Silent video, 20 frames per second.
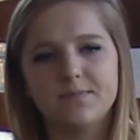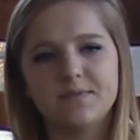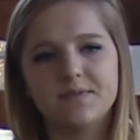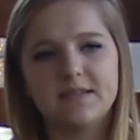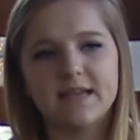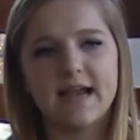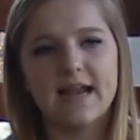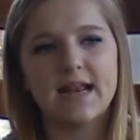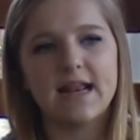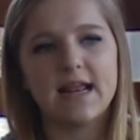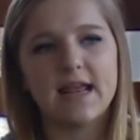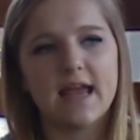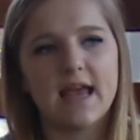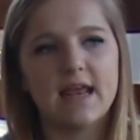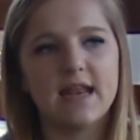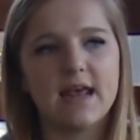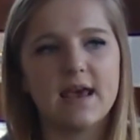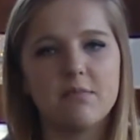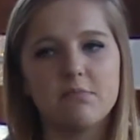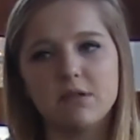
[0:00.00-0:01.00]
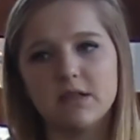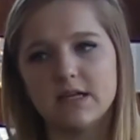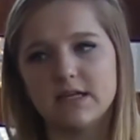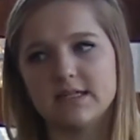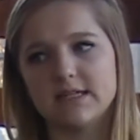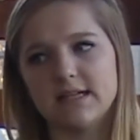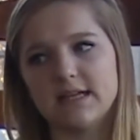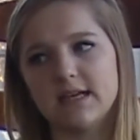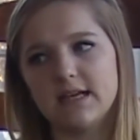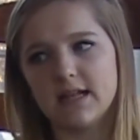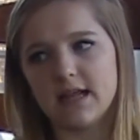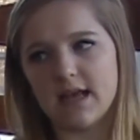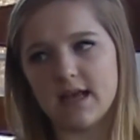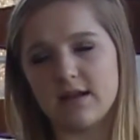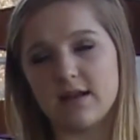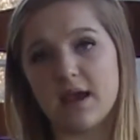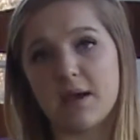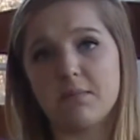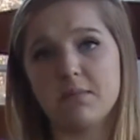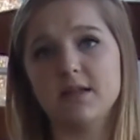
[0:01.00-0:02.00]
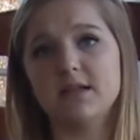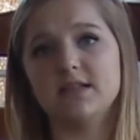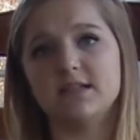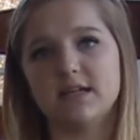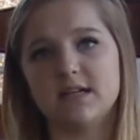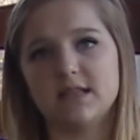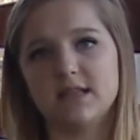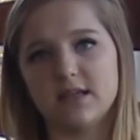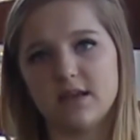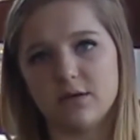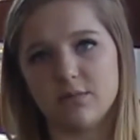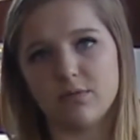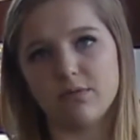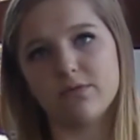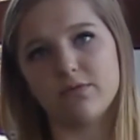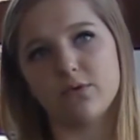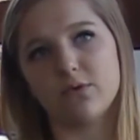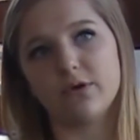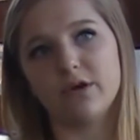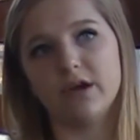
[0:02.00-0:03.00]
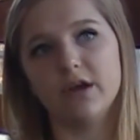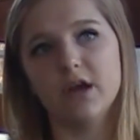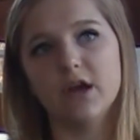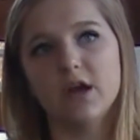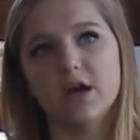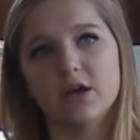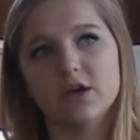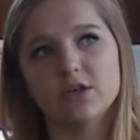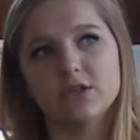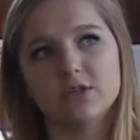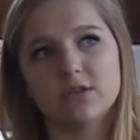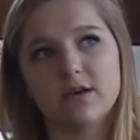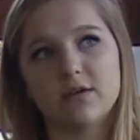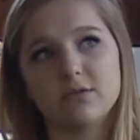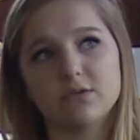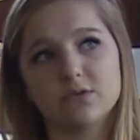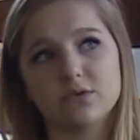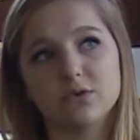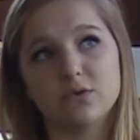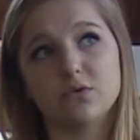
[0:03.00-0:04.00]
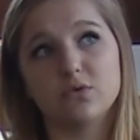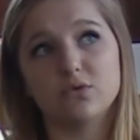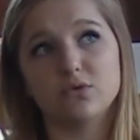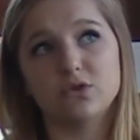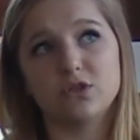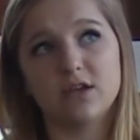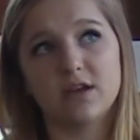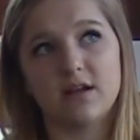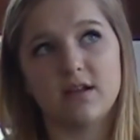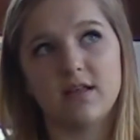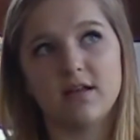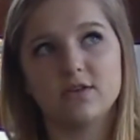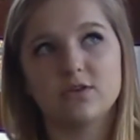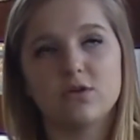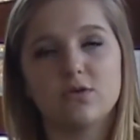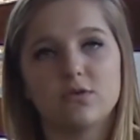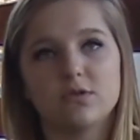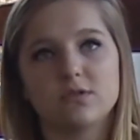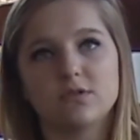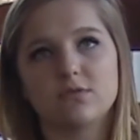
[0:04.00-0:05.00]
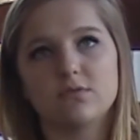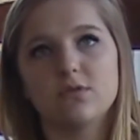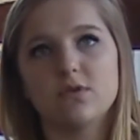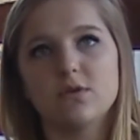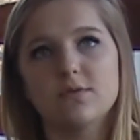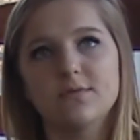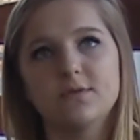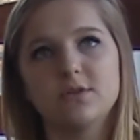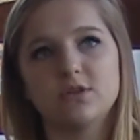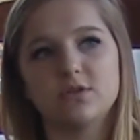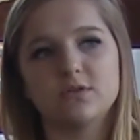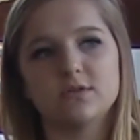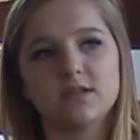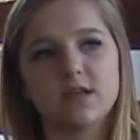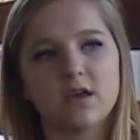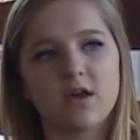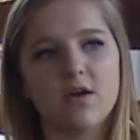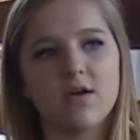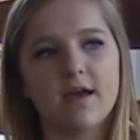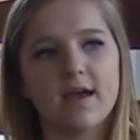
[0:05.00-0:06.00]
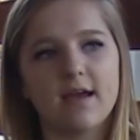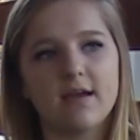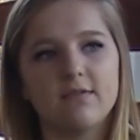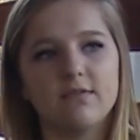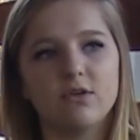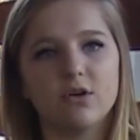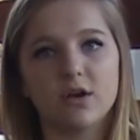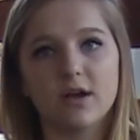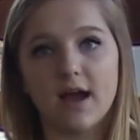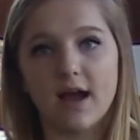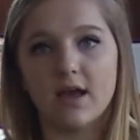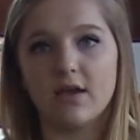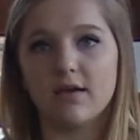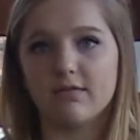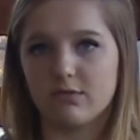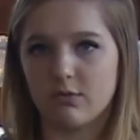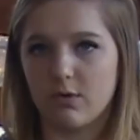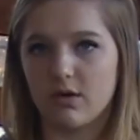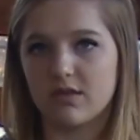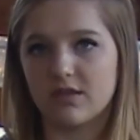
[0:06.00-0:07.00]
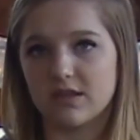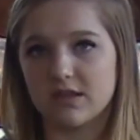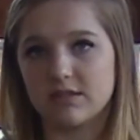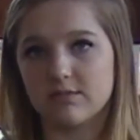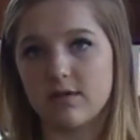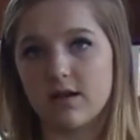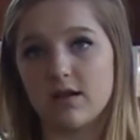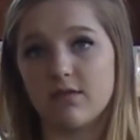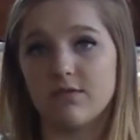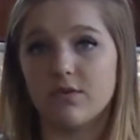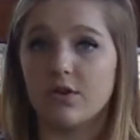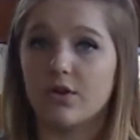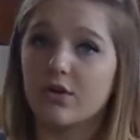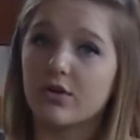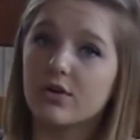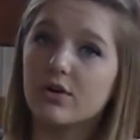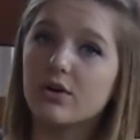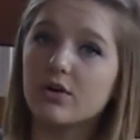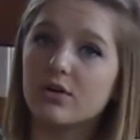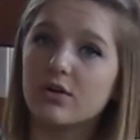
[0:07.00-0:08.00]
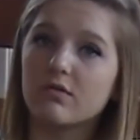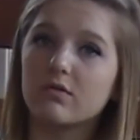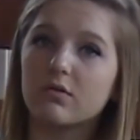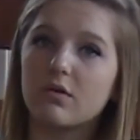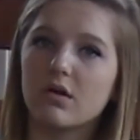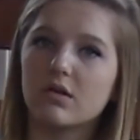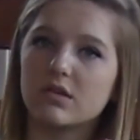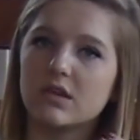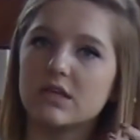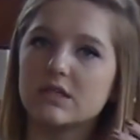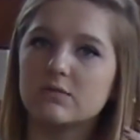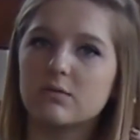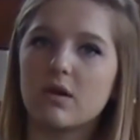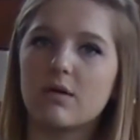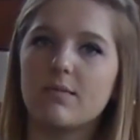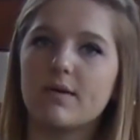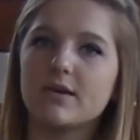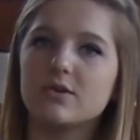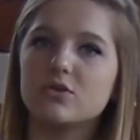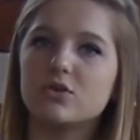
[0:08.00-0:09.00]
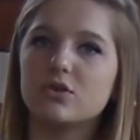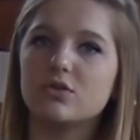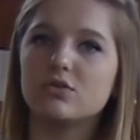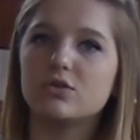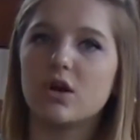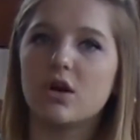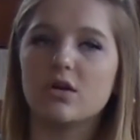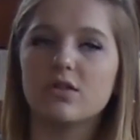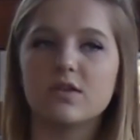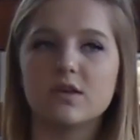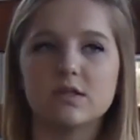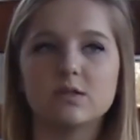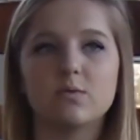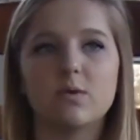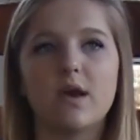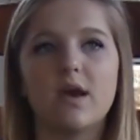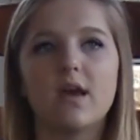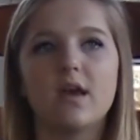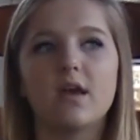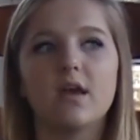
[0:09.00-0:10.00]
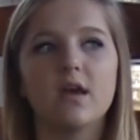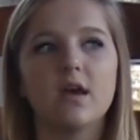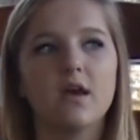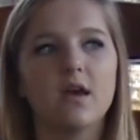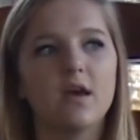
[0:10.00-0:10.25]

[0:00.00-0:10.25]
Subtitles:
Danny and Emily did it, and Emily did it the year before, so that was really cool. She kind of showed us the ropes. She was okay, if you're a guy you have to walk this way, and if you're a girl you have to walk this way, make sure you talk this way,